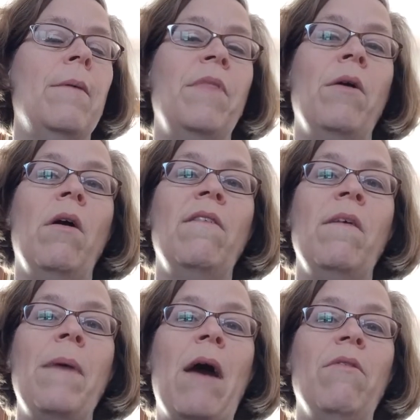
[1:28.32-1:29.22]
There are
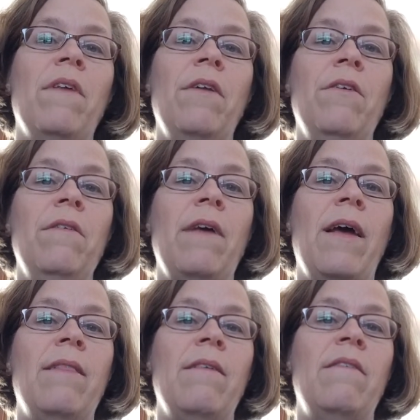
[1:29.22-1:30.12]
some outsiders
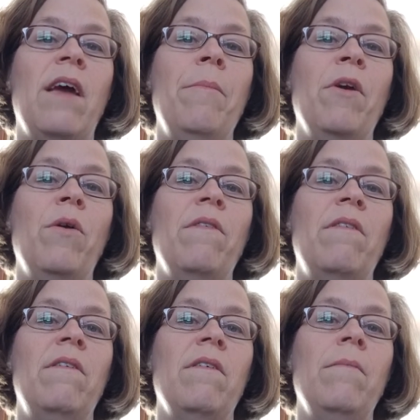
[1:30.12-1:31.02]
at this time in
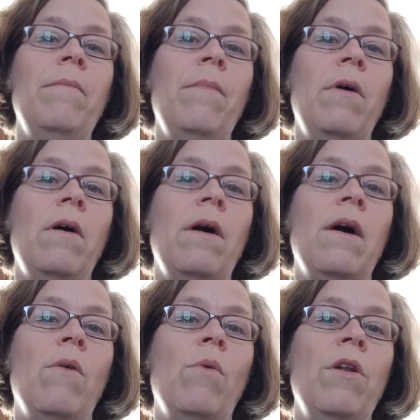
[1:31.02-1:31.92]
Christendom.
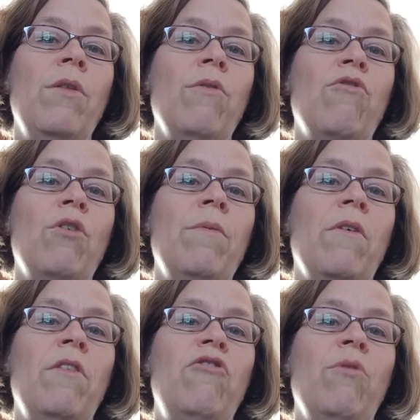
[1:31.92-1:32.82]
One of those groups
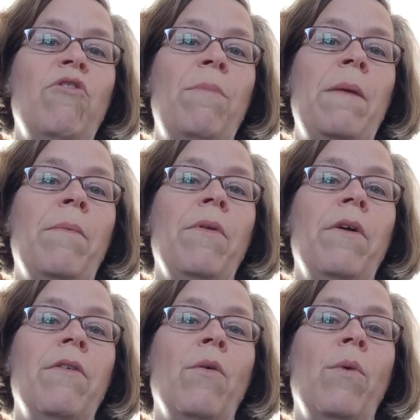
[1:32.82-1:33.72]
are the Jewish people.
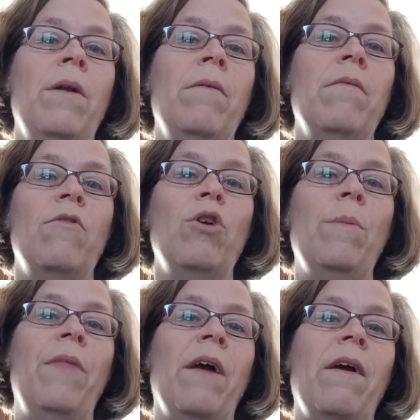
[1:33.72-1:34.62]
They're the one
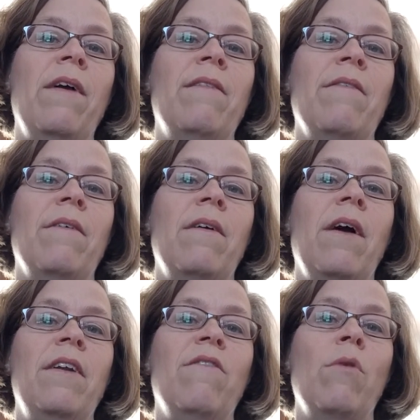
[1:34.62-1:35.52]
group that
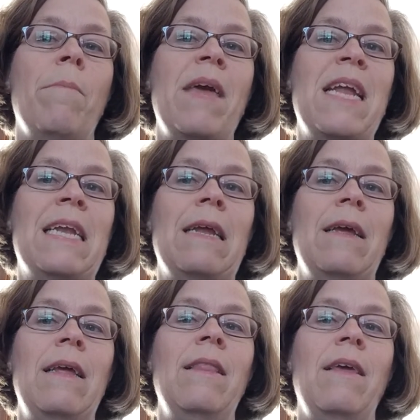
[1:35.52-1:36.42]
kind of remained
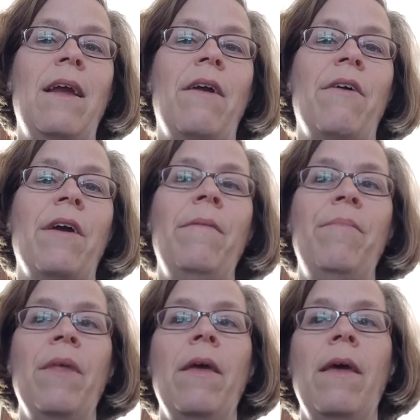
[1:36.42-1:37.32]
in the area.
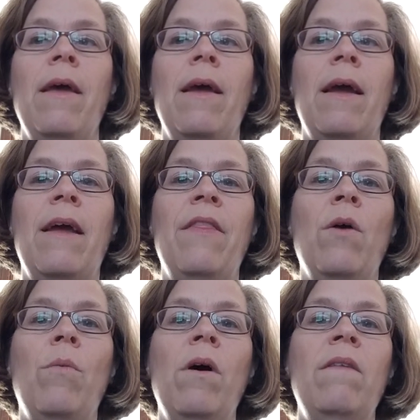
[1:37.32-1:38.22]
And
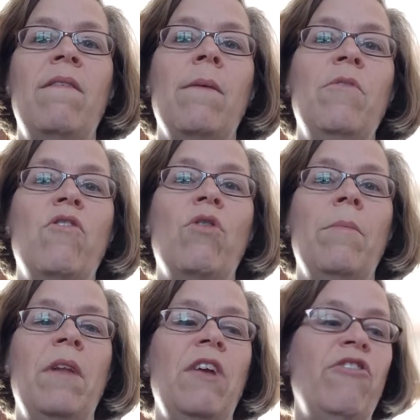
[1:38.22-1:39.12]
there was some
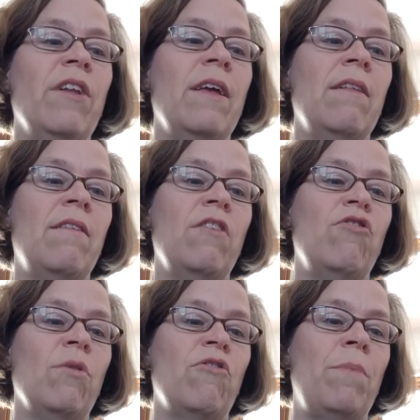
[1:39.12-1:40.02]
discrimination against the
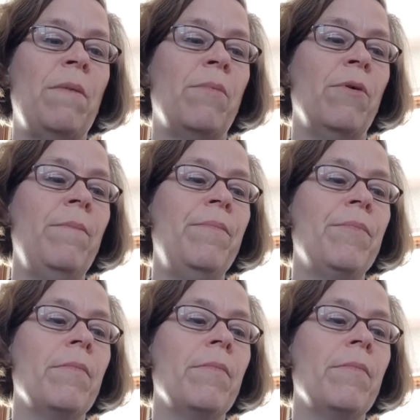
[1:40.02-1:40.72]
Jewish people.